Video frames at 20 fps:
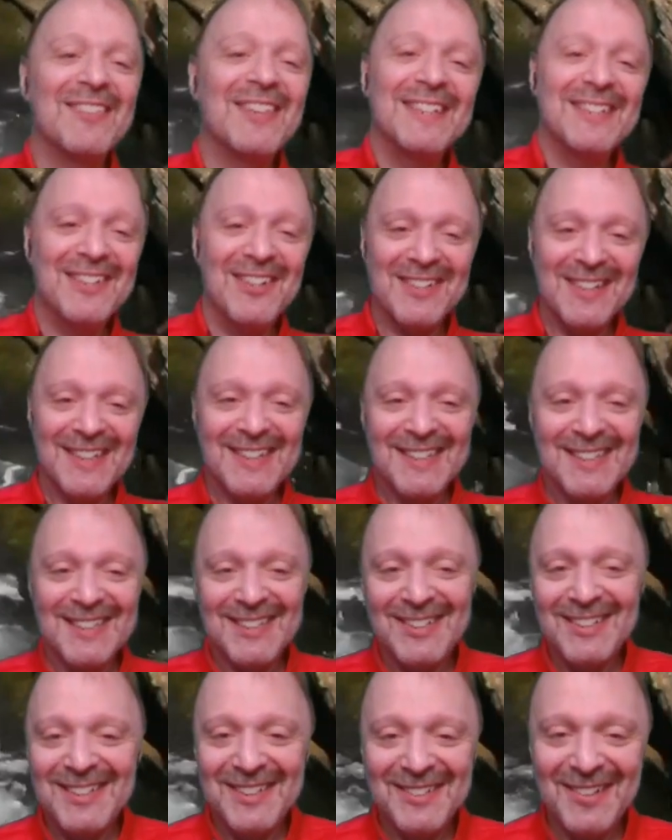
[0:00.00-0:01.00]
that y'all get to
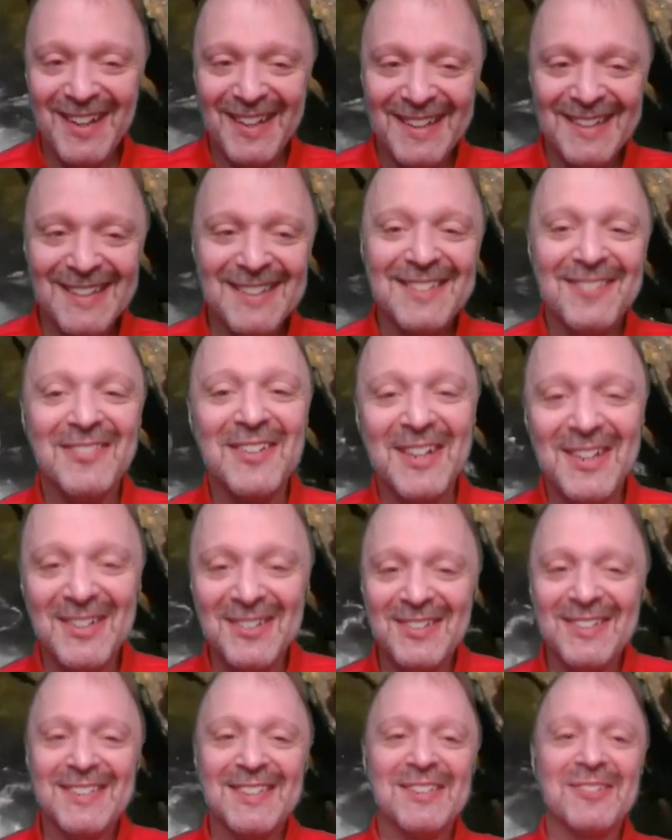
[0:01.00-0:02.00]
start doing this,
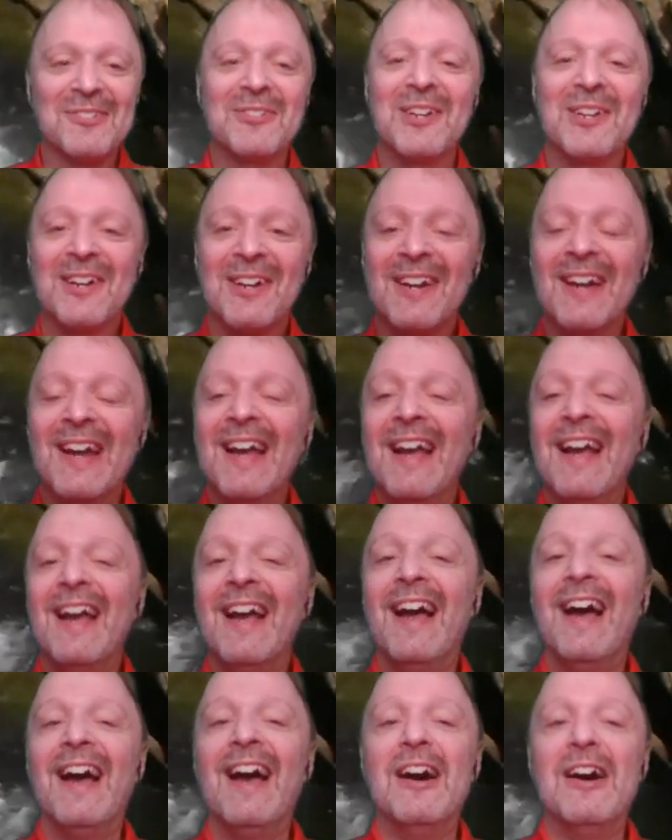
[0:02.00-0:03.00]
because this is where
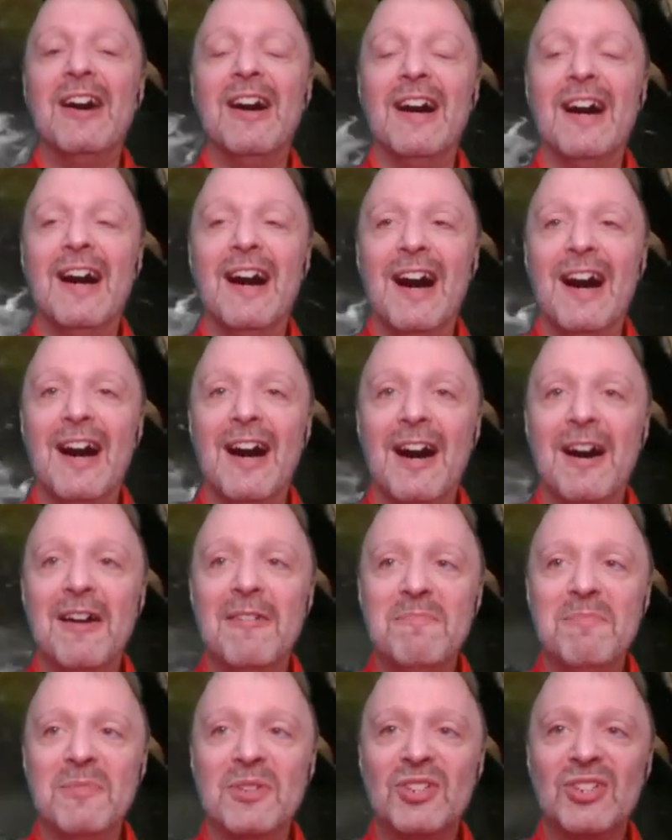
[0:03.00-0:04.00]

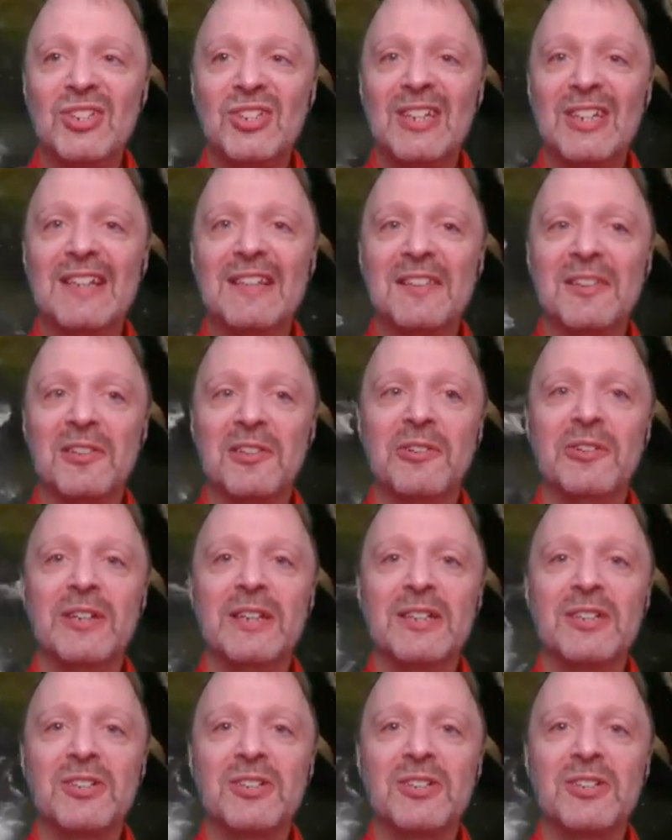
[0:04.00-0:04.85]
machine learning